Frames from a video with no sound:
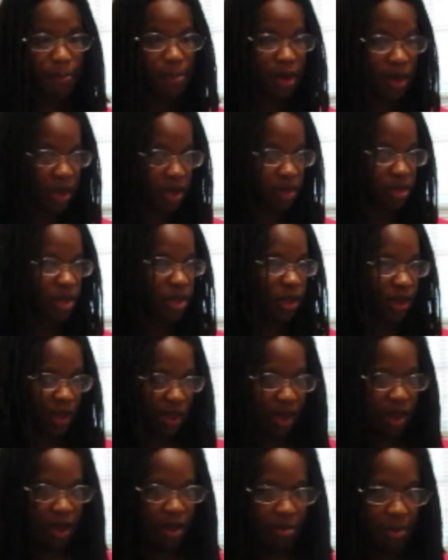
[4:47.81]
but
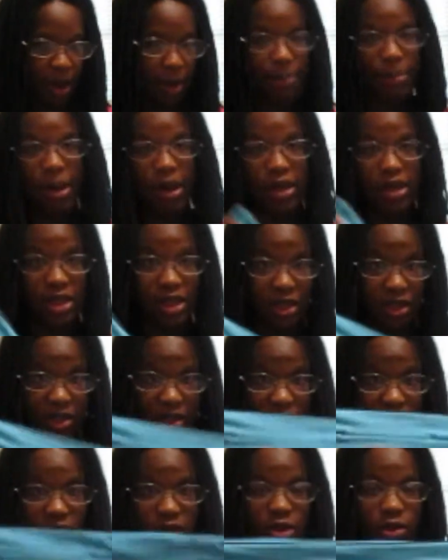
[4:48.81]
I bought
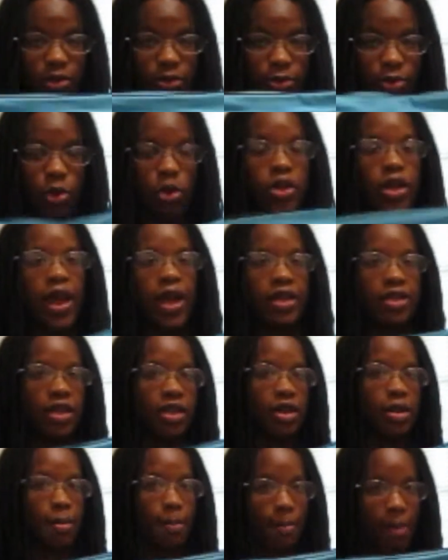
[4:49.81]
this too. Well,
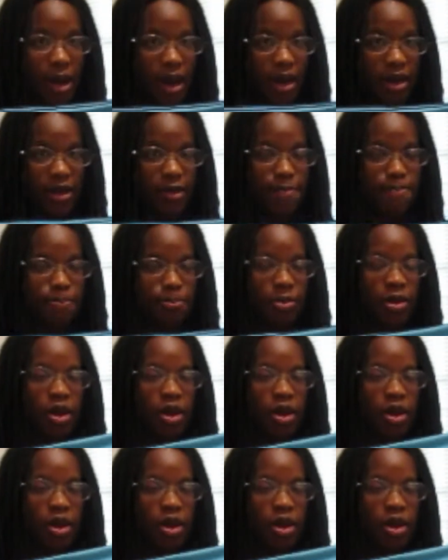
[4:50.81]
actually I didn't buy it.